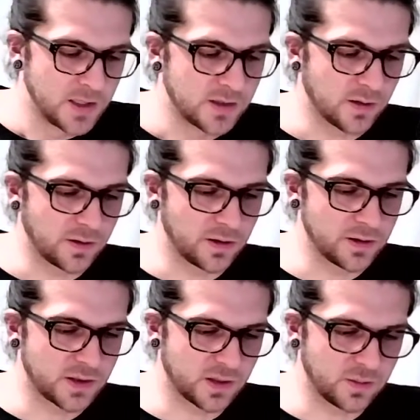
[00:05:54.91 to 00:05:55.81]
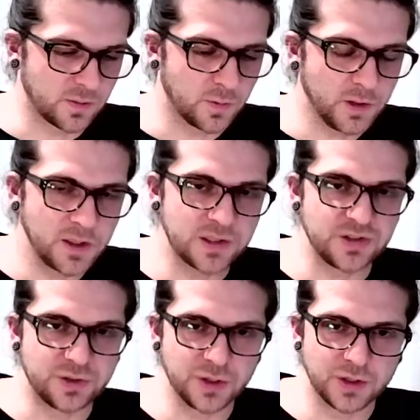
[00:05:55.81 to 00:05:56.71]
So there's some really
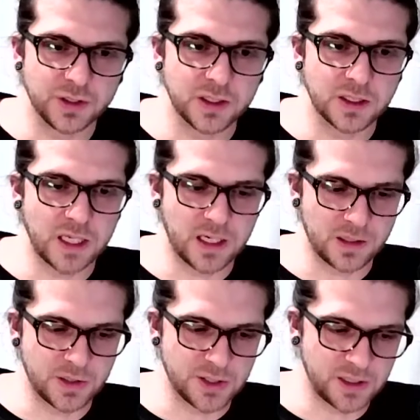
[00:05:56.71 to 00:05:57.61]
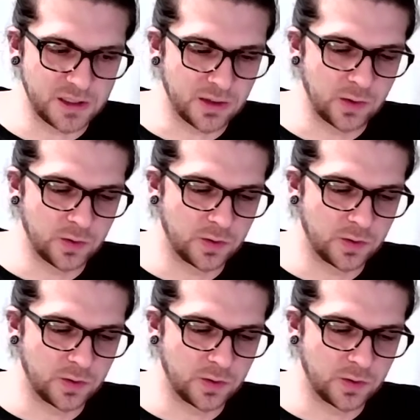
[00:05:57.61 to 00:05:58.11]
good energy who,